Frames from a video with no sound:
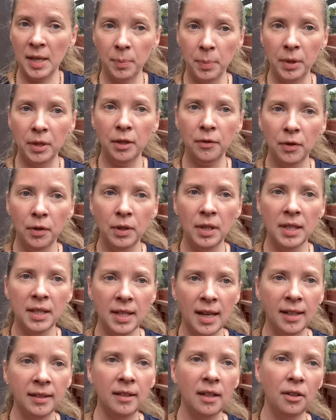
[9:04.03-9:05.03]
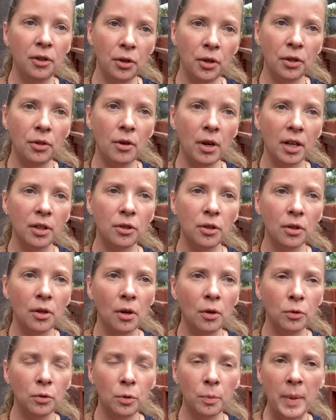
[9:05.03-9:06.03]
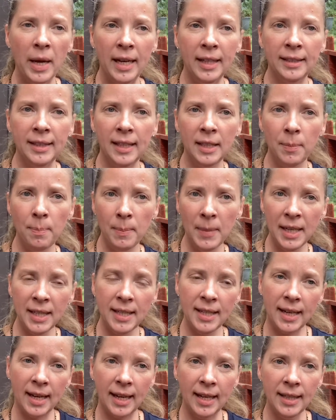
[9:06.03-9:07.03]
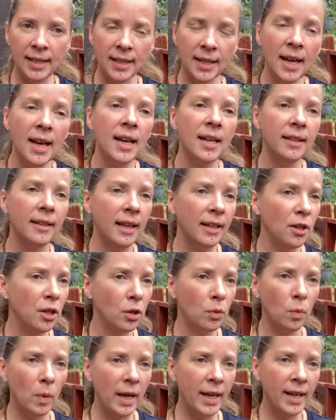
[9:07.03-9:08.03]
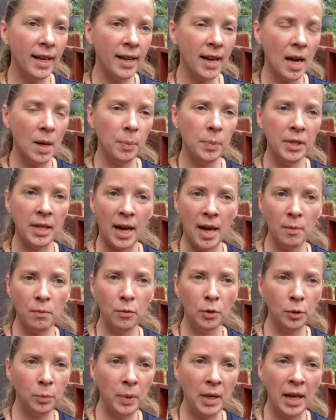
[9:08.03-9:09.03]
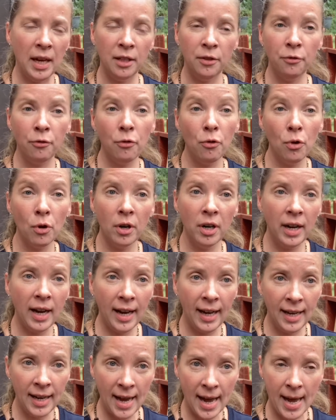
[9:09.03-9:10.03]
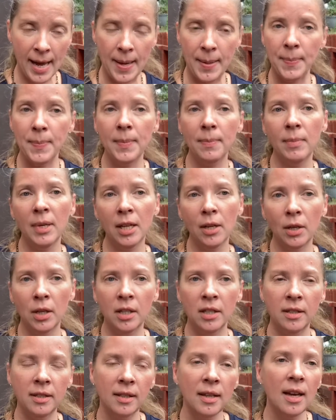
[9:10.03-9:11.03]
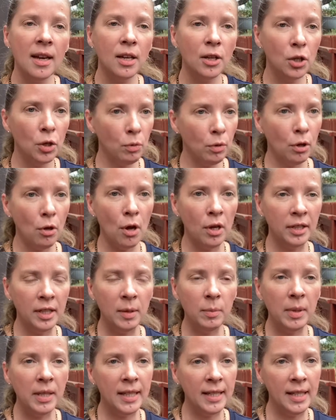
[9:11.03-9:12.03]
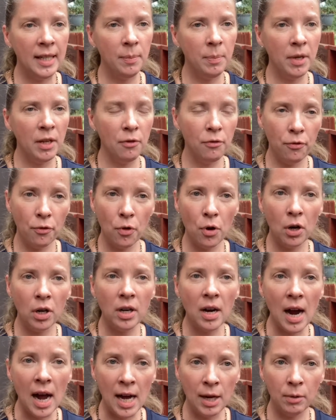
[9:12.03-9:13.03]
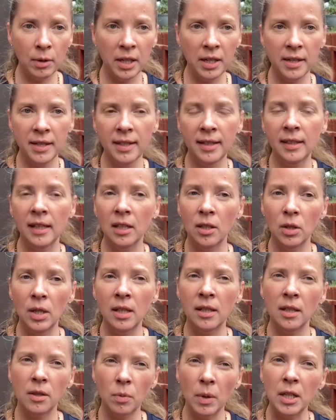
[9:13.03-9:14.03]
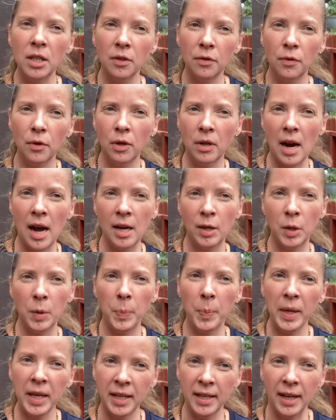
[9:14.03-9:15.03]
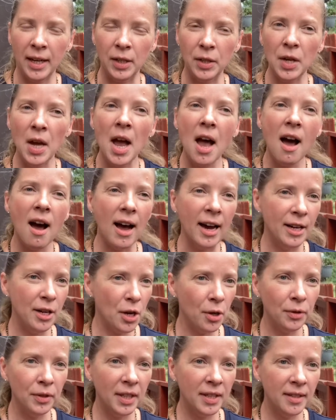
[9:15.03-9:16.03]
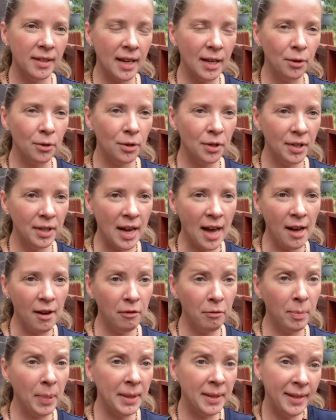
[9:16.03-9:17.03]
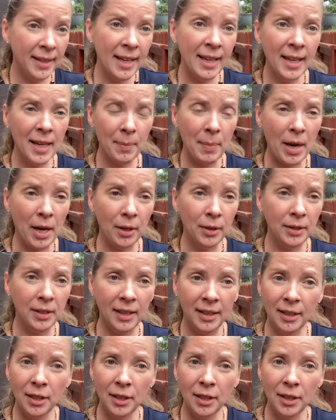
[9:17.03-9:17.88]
if you decide that you're going to go to bed at midnight, then your waking up time would be at 4 a.m. because you will only be sleeping 4 hours in a 24-hour period. I know that sounds tough, but think about it.